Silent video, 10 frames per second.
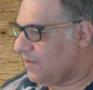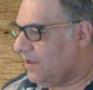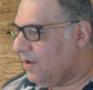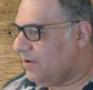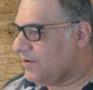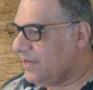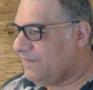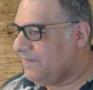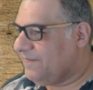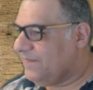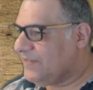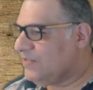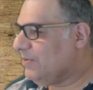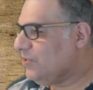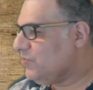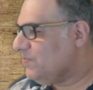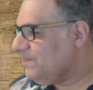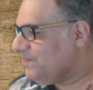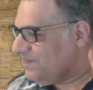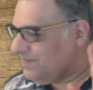okay. Thanks so much.
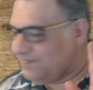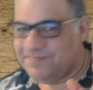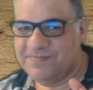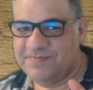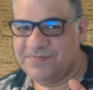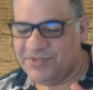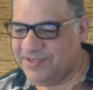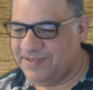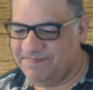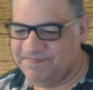Cheers then.